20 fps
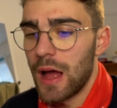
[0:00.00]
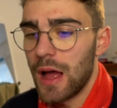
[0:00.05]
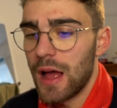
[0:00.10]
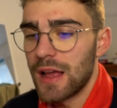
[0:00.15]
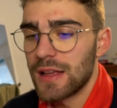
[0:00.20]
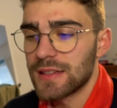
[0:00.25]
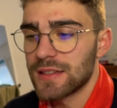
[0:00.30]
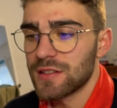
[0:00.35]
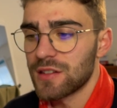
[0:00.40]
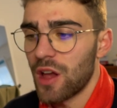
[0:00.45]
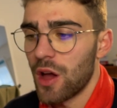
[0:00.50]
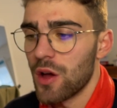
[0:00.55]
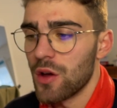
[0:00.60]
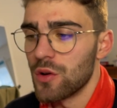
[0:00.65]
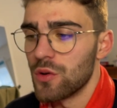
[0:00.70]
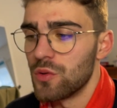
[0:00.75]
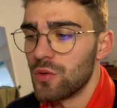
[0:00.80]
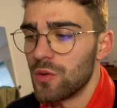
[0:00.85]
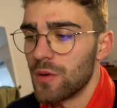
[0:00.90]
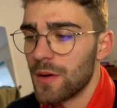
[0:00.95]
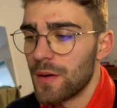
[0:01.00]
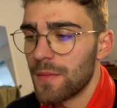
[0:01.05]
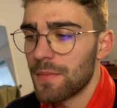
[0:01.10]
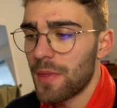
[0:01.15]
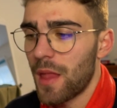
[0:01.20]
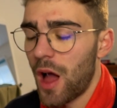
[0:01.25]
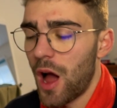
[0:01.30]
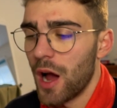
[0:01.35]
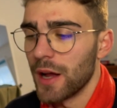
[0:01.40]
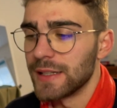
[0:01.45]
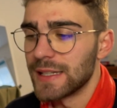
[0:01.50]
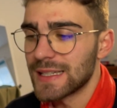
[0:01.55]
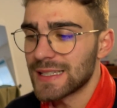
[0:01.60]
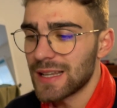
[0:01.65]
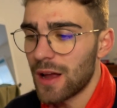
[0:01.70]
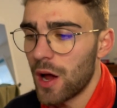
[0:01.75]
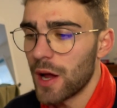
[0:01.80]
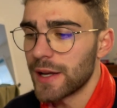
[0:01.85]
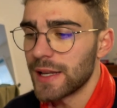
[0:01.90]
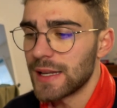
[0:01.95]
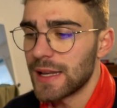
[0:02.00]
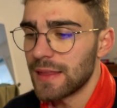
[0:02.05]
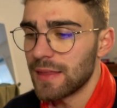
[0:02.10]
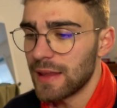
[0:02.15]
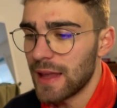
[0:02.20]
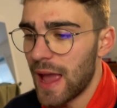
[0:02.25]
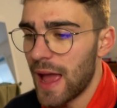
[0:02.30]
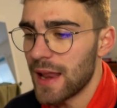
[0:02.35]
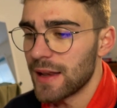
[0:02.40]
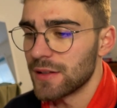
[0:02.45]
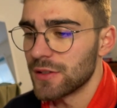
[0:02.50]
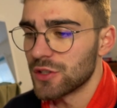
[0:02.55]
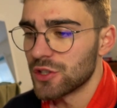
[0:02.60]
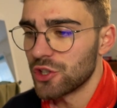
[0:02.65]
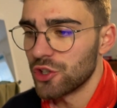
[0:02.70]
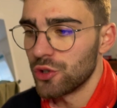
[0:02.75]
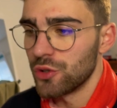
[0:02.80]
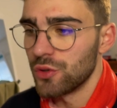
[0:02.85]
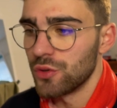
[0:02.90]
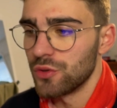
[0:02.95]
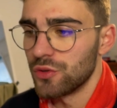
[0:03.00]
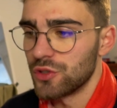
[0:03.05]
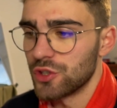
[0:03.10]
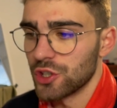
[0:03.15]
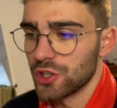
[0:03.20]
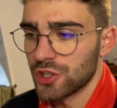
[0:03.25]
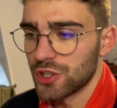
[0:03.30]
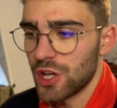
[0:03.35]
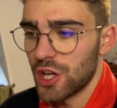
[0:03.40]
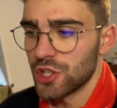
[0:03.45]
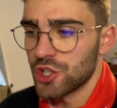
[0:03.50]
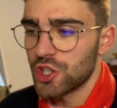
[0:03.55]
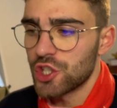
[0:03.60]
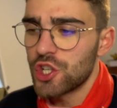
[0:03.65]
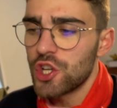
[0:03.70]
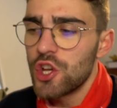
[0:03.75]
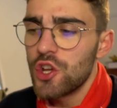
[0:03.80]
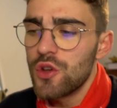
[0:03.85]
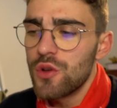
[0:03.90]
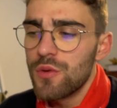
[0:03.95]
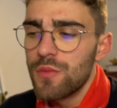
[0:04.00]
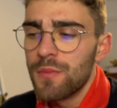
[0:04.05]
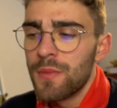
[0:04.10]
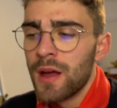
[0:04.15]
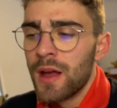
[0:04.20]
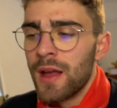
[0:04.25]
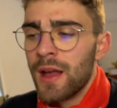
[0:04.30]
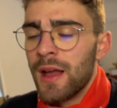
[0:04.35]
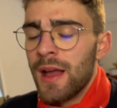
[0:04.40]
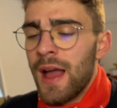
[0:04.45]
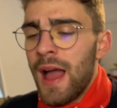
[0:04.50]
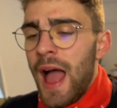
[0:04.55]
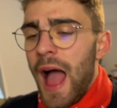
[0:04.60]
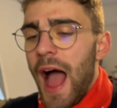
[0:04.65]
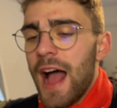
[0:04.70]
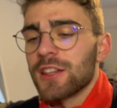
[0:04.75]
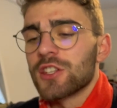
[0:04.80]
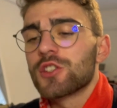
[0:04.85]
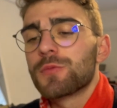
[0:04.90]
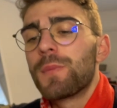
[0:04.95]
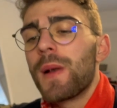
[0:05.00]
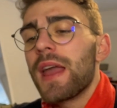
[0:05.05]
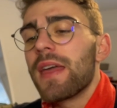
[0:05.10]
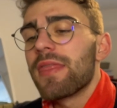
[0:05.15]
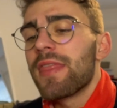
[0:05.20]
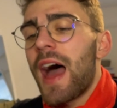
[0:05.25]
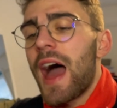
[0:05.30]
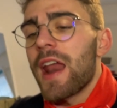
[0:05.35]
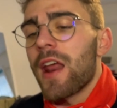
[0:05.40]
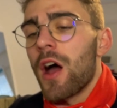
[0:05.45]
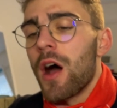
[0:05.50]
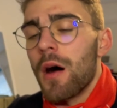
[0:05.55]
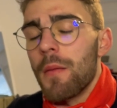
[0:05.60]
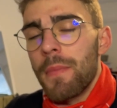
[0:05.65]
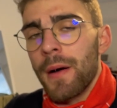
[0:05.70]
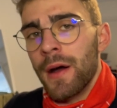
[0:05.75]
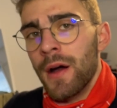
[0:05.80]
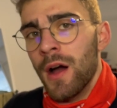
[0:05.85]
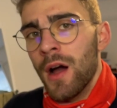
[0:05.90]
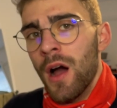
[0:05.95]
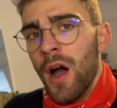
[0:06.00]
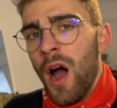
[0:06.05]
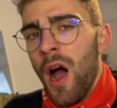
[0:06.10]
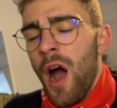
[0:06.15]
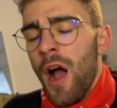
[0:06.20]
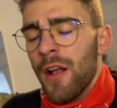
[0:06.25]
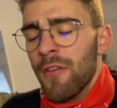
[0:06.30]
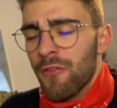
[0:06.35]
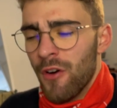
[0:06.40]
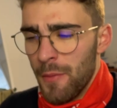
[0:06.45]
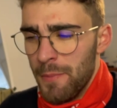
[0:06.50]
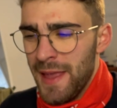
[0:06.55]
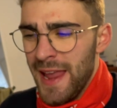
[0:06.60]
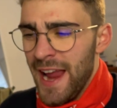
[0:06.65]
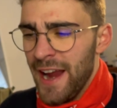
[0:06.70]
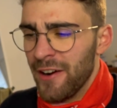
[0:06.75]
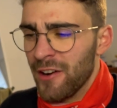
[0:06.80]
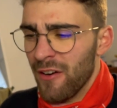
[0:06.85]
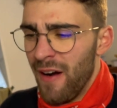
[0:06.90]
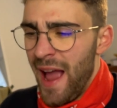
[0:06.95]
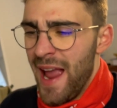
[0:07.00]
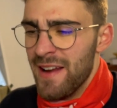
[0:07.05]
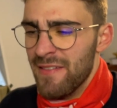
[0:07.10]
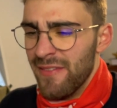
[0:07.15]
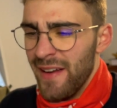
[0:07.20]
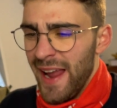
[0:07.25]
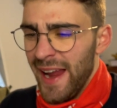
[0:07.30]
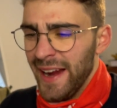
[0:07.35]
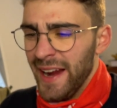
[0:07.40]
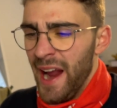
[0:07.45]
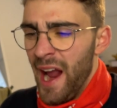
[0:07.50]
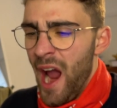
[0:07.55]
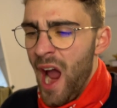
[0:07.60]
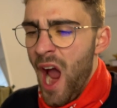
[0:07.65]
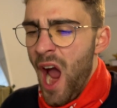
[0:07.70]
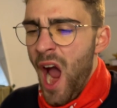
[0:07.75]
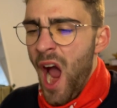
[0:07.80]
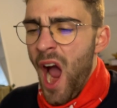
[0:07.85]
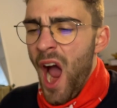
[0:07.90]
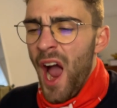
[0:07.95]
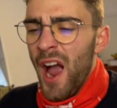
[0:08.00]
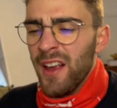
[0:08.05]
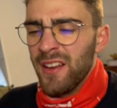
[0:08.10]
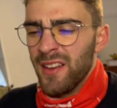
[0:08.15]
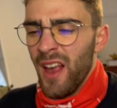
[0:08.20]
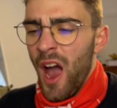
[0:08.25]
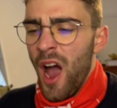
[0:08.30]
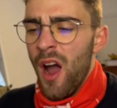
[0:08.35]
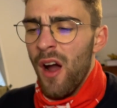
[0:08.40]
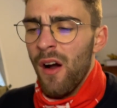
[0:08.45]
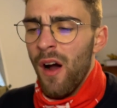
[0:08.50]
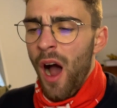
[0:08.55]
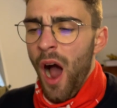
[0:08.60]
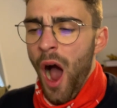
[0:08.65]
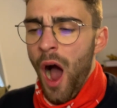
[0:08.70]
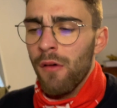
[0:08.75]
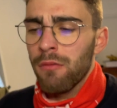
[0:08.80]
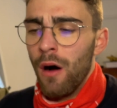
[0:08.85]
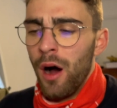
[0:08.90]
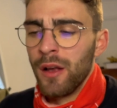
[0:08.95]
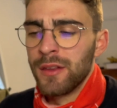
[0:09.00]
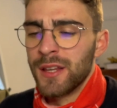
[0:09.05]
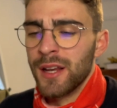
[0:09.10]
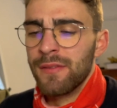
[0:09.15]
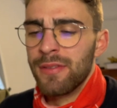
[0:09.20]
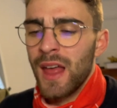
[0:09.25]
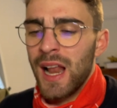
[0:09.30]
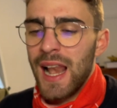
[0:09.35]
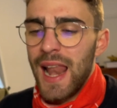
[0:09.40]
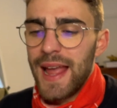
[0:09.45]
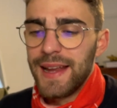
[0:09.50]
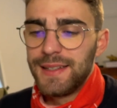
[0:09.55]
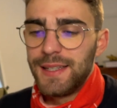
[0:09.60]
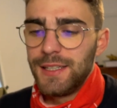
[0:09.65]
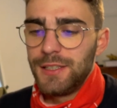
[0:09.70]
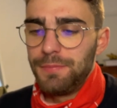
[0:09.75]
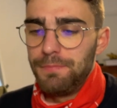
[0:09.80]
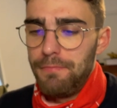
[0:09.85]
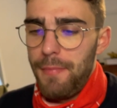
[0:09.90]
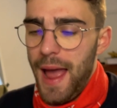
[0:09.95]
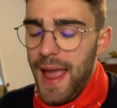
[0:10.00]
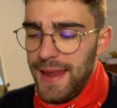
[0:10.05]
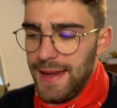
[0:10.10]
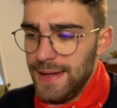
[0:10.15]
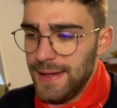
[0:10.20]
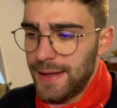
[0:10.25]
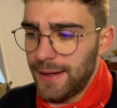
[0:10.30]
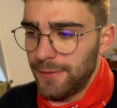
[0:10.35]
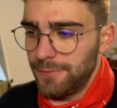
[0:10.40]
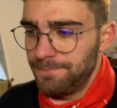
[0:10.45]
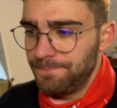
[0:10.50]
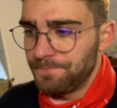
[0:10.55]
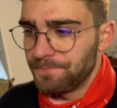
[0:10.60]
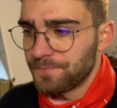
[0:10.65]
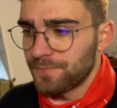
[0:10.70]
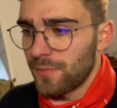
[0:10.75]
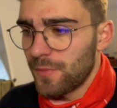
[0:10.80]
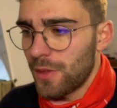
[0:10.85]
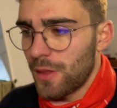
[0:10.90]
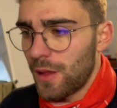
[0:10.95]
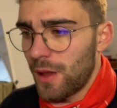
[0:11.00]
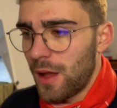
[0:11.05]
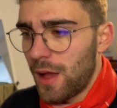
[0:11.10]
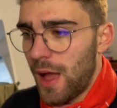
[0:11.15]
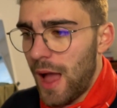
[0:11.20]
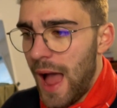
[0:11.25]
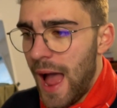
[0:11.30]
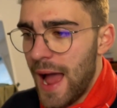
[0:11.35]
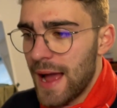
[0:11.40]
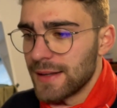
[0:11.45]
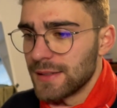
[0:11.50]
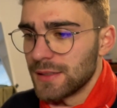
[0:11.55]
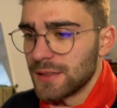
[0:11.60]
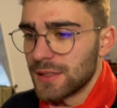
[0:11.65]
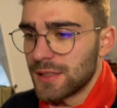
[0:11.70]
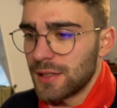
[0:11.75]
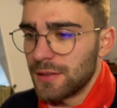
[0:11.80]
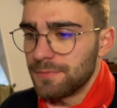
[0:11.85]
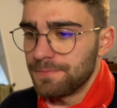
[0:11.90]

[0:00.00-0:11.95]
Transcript: So I decided in the end to just assume and split that up from the engraving. So a watch of the latest make, and